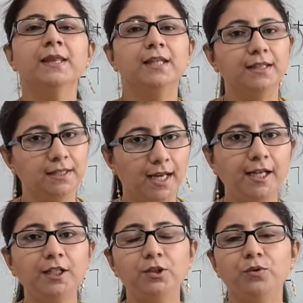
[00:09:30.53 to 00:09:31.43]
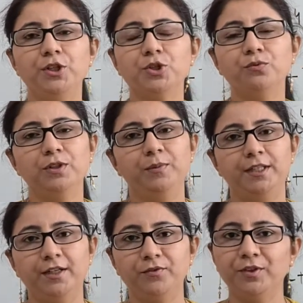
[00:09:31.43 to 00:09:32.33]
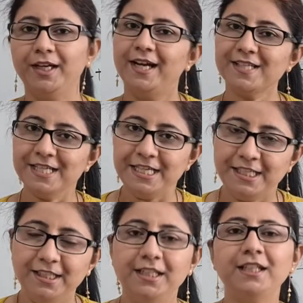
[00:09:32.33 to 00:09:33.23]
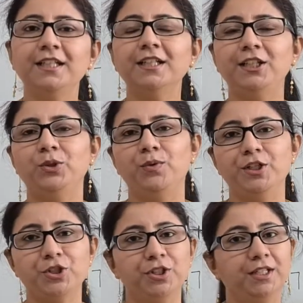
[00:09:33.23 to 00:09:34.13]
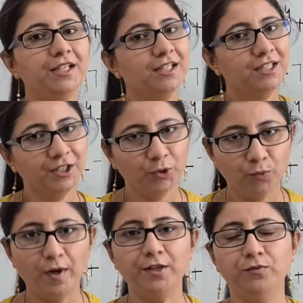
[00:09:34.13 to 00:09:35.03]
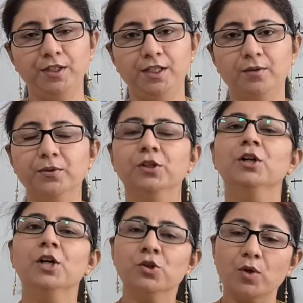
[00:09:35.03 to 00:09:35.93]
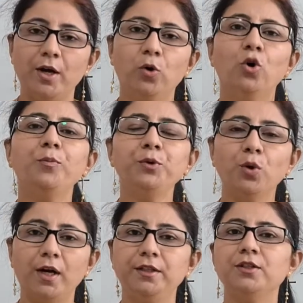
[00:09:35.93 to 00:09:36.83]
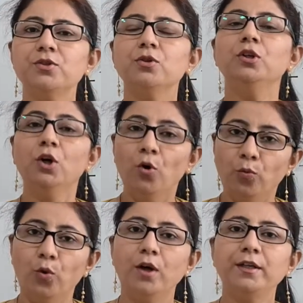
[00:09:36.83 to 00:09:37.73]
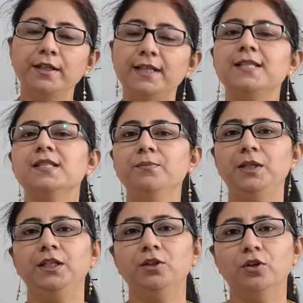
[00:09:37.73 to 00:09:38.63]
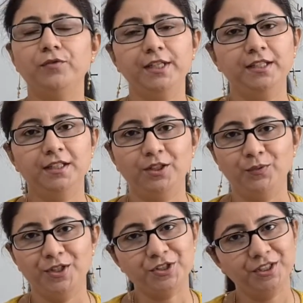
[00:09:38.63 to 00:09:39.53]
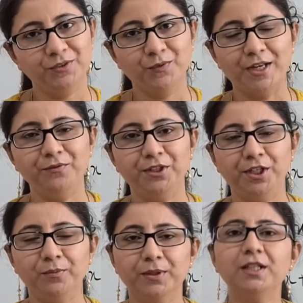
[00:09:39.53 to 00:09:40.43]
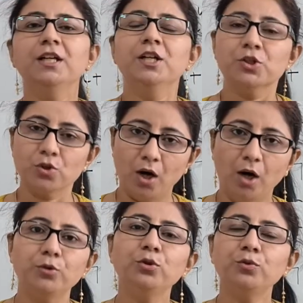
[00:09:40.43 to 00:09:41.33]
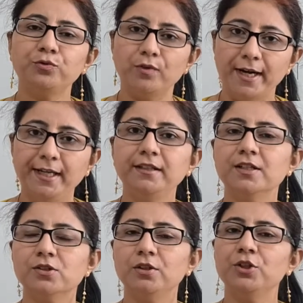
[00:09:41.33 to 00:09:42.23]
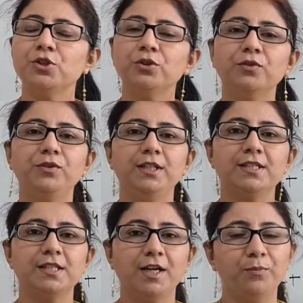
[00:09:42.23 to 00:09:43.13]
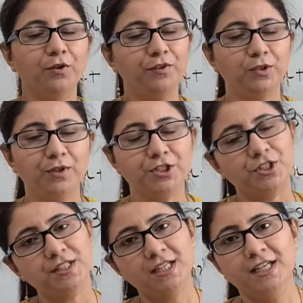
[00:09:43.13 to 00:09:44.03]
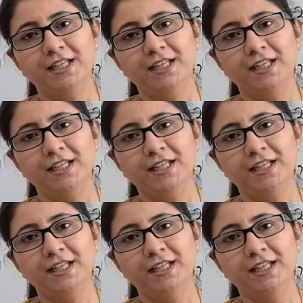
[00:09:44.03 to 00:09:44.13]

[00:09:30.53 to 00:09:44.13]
Then that equation will be referred as linear equation in one variable. So I hope you understood what is the meaning of linear equation in one variable. So how to find the solution of these type of equations,